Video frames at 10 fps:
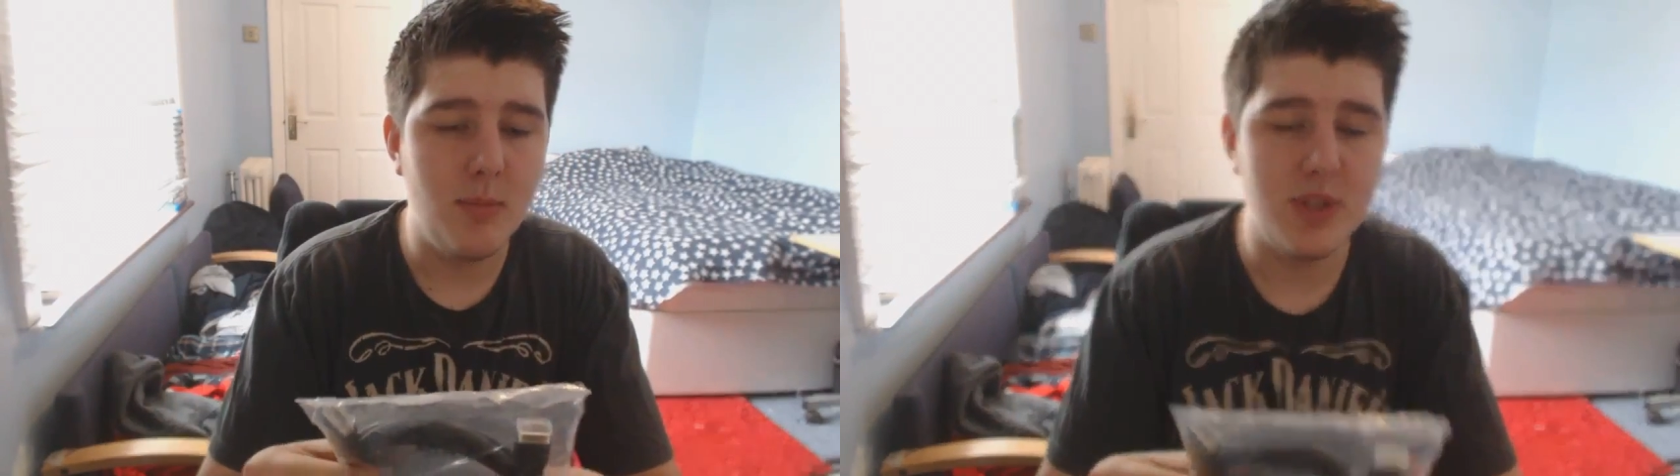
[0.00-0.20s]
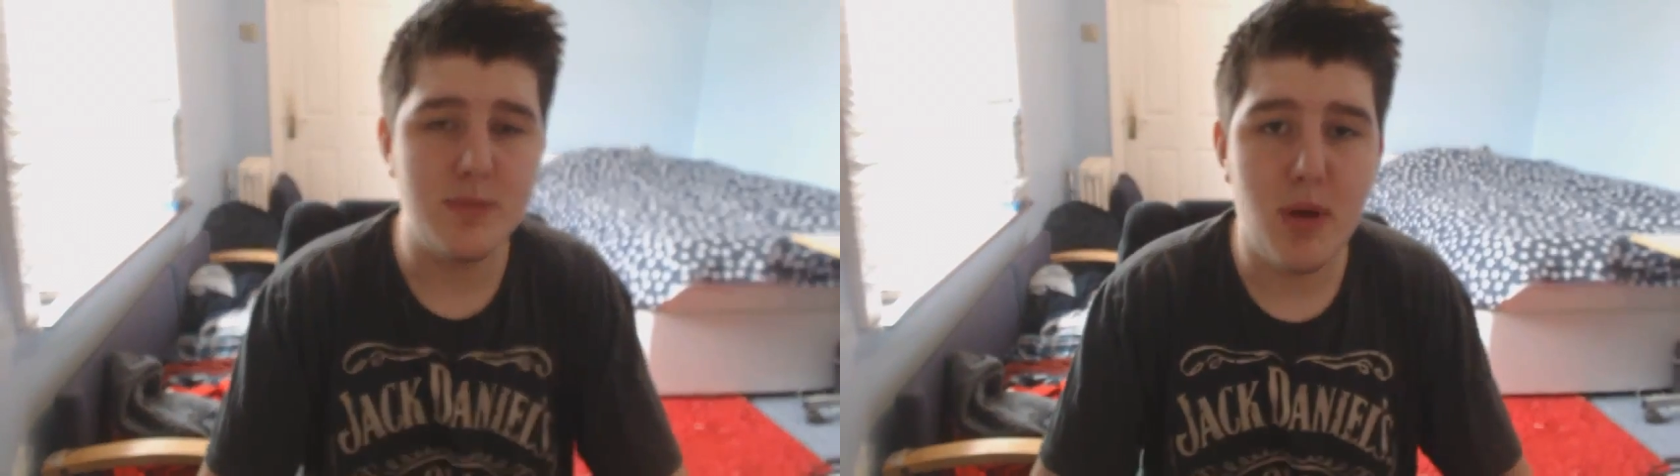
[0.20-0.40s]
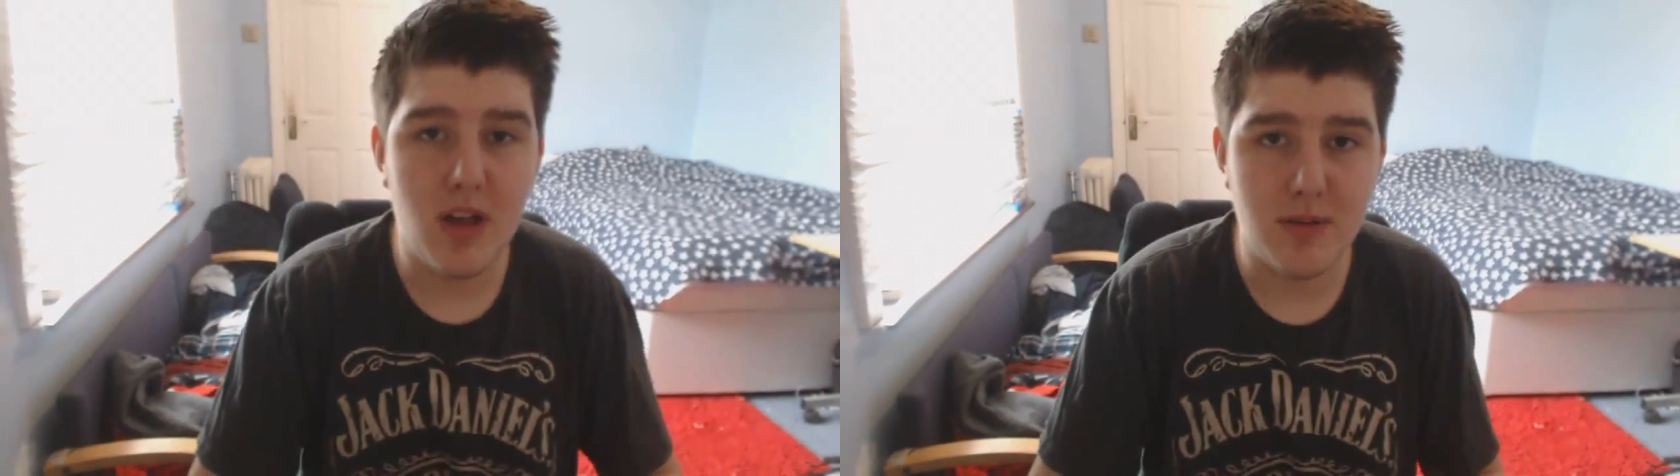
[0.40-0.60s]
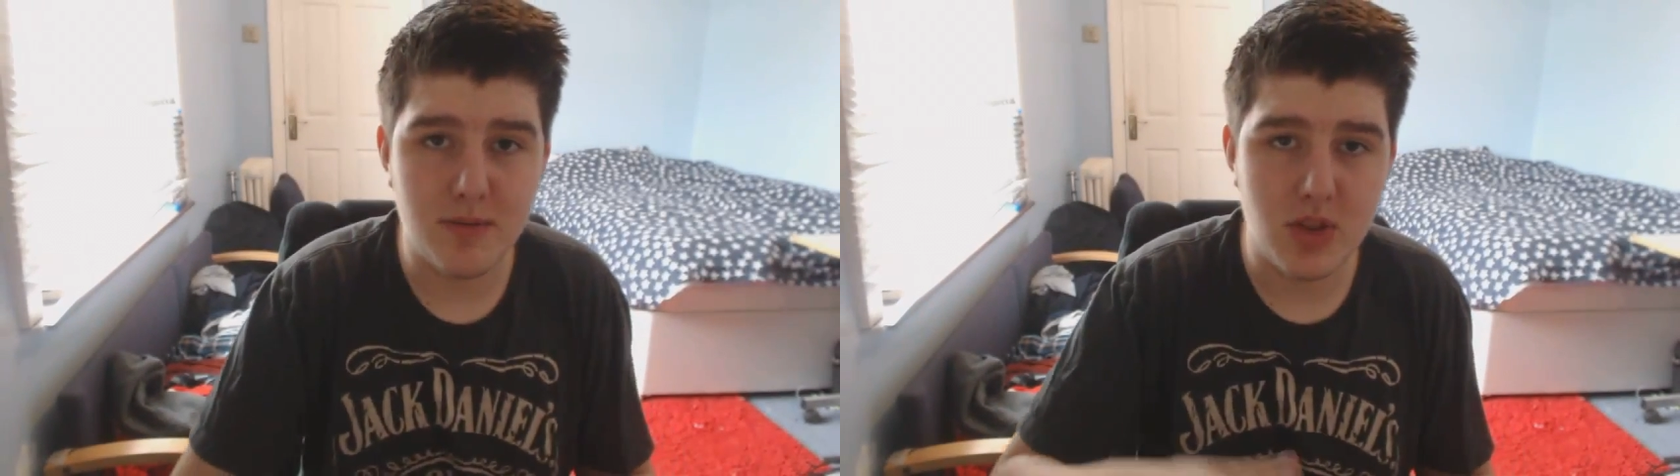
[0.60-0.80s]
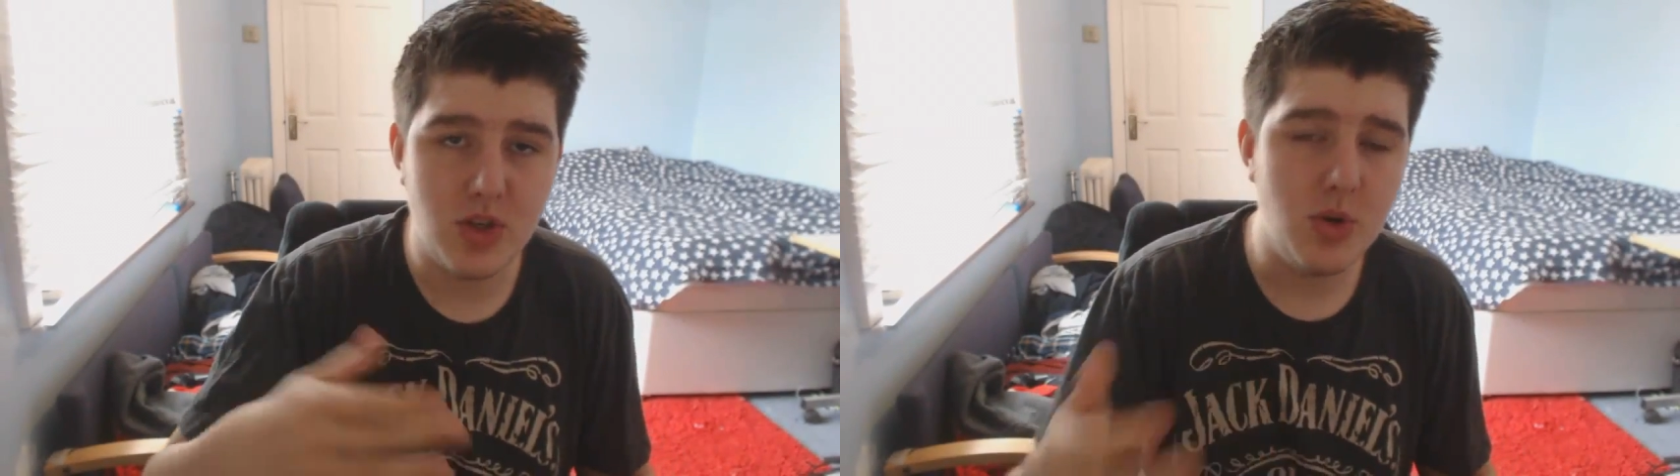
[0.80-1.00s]
which is
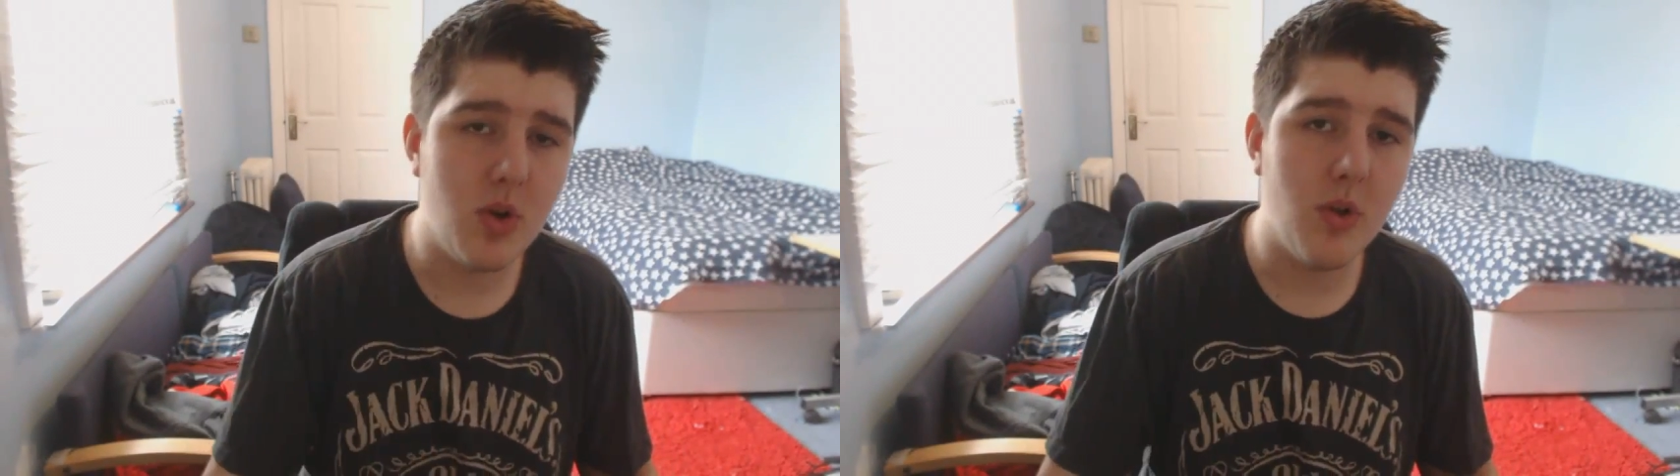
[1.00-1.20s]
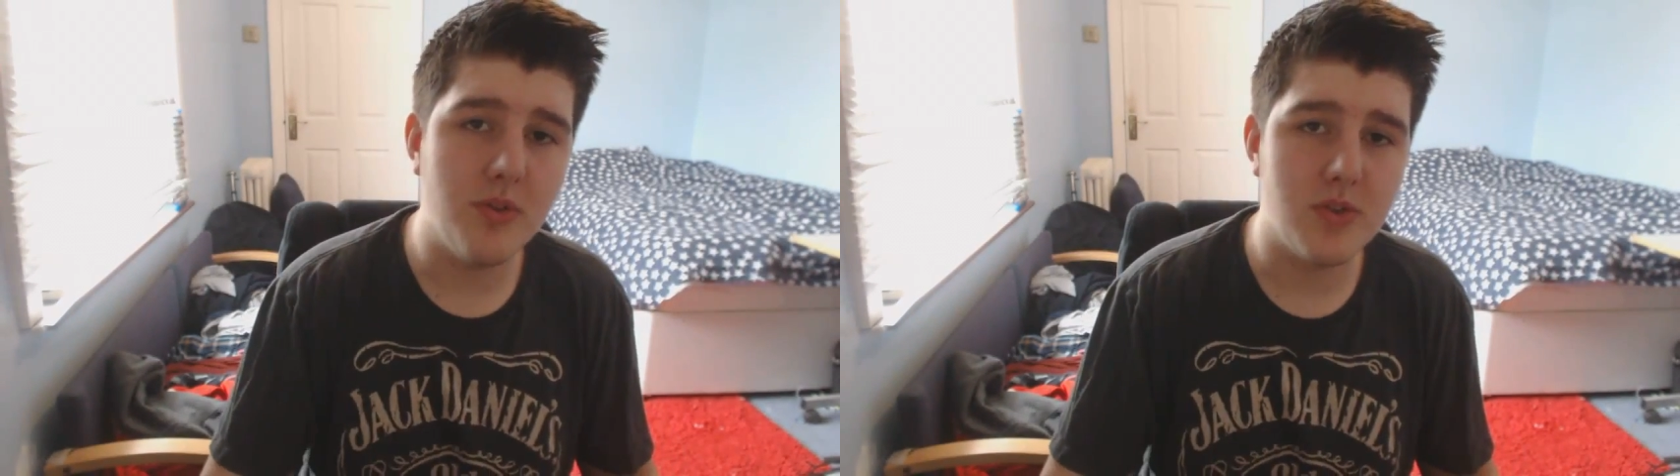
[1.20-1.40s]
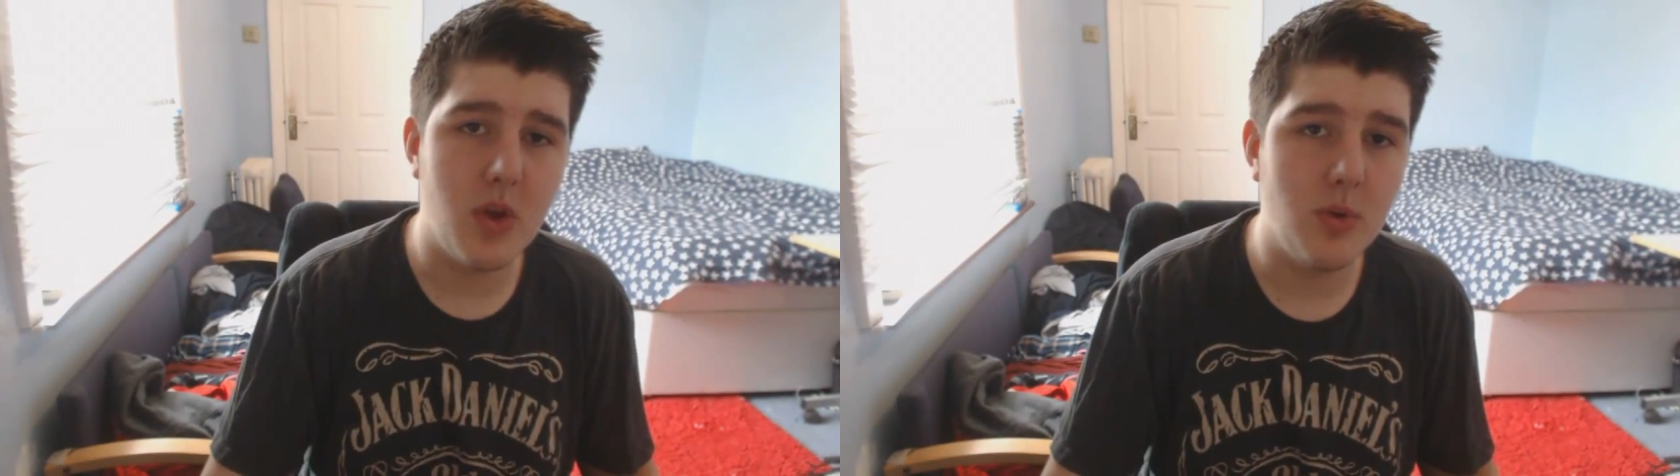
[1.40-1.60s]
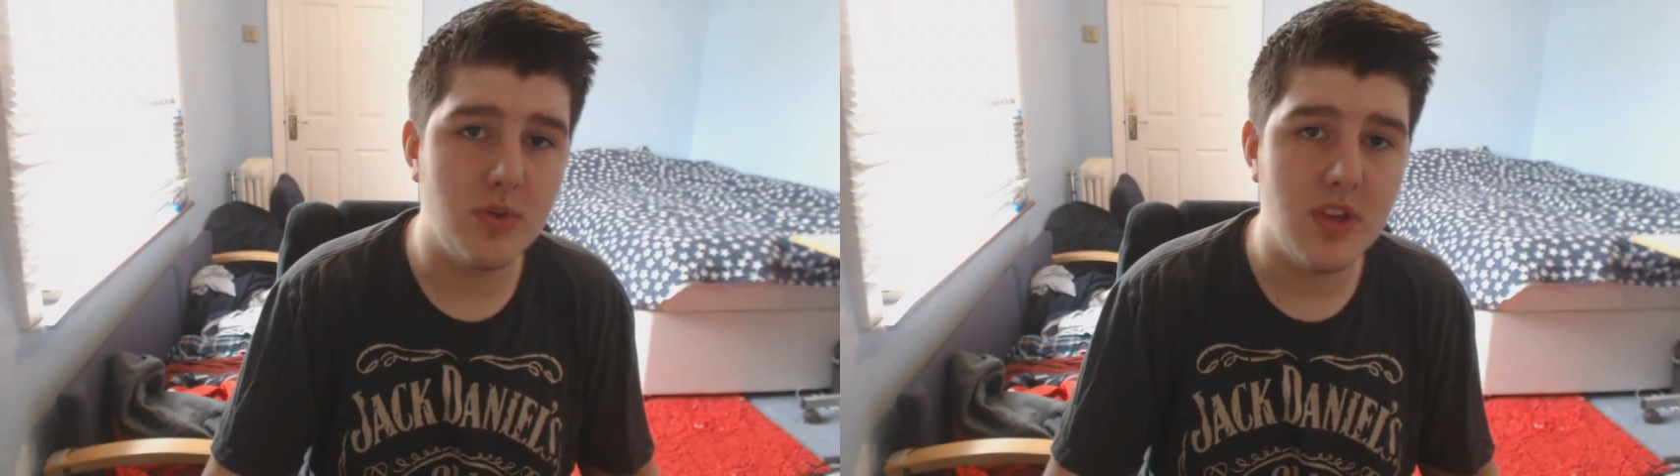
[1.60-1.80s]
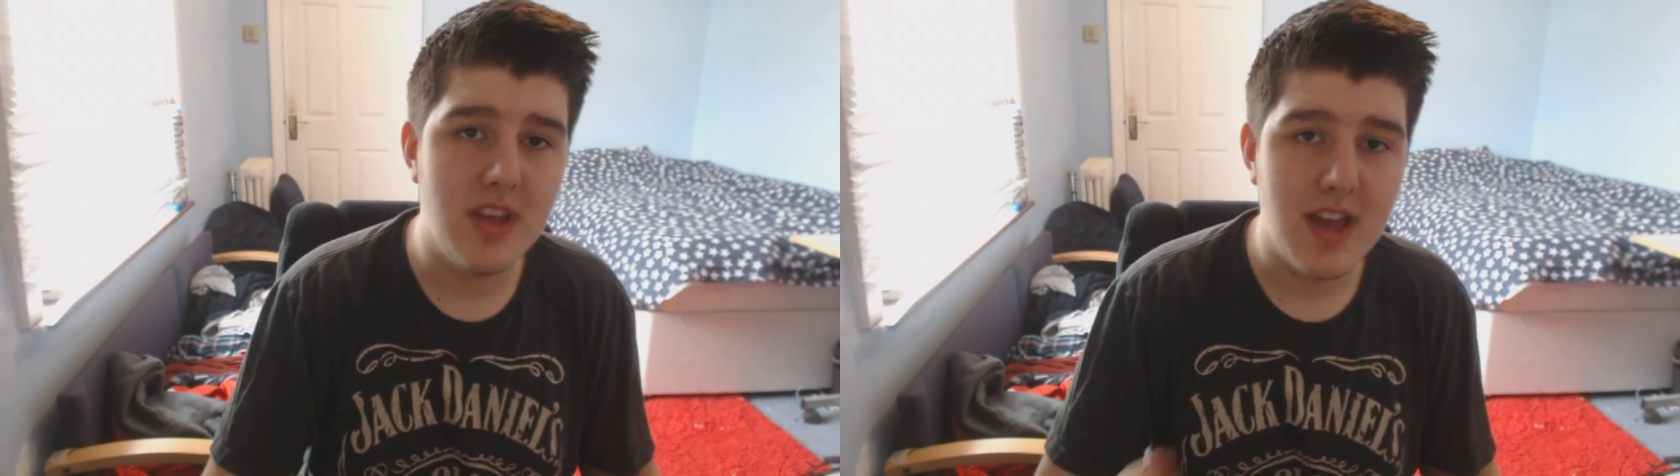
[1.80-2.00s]
perfect for the new
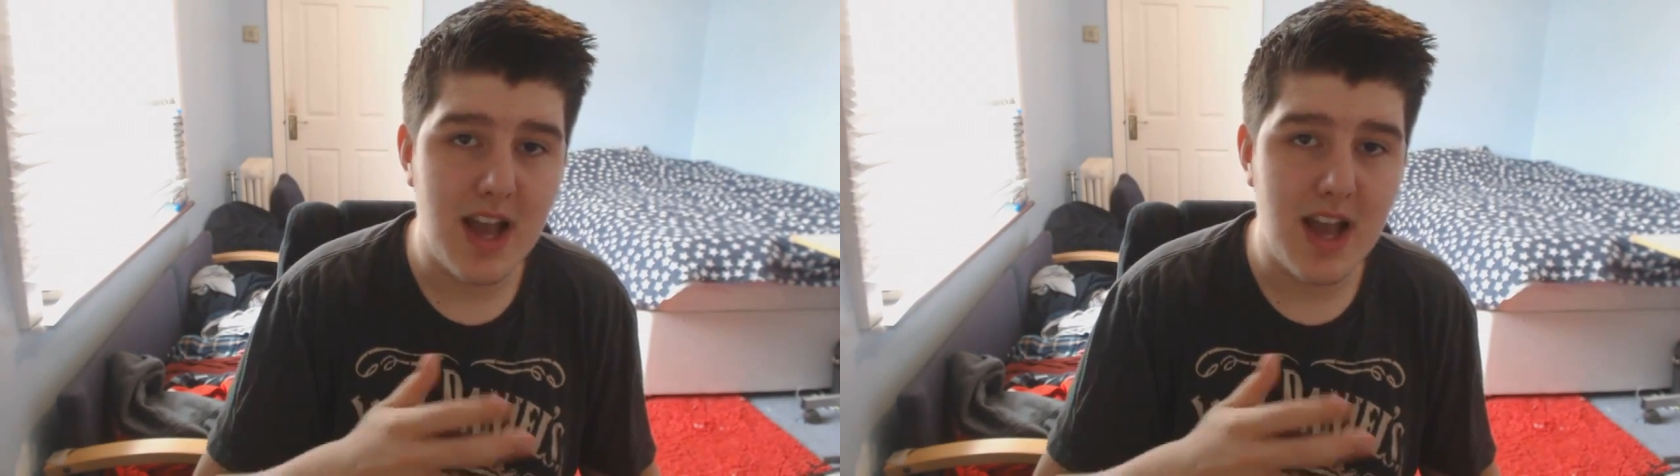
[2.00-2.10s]
consoles